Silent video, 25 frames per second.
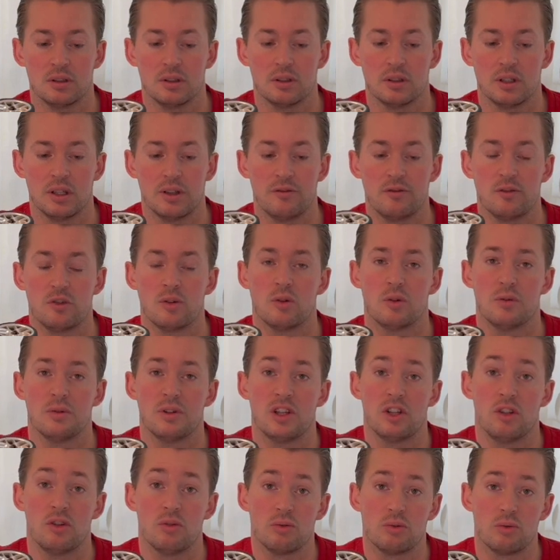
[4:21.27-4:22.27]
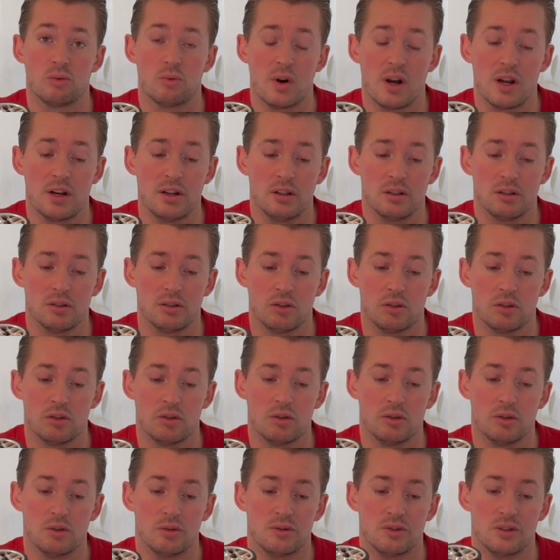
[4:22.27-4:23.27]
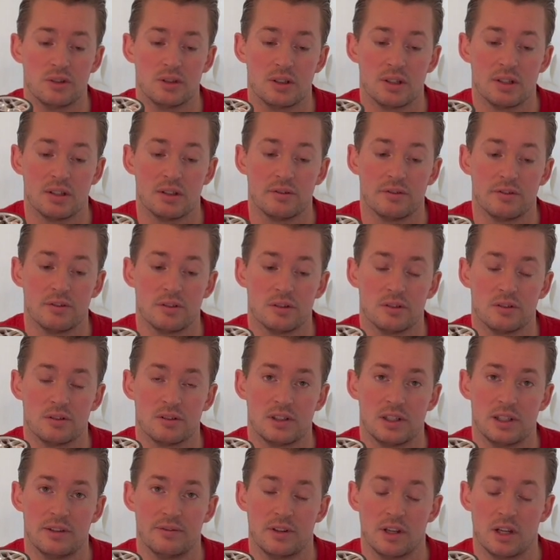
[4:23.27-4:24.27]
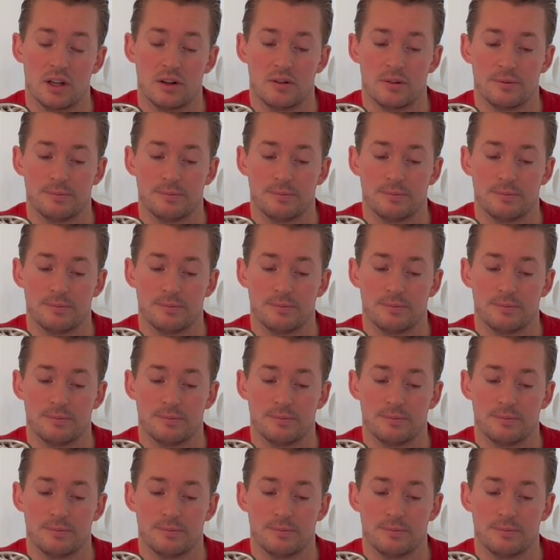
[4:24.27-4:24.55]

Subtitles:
If you only use one, you use it in the first sleeve here.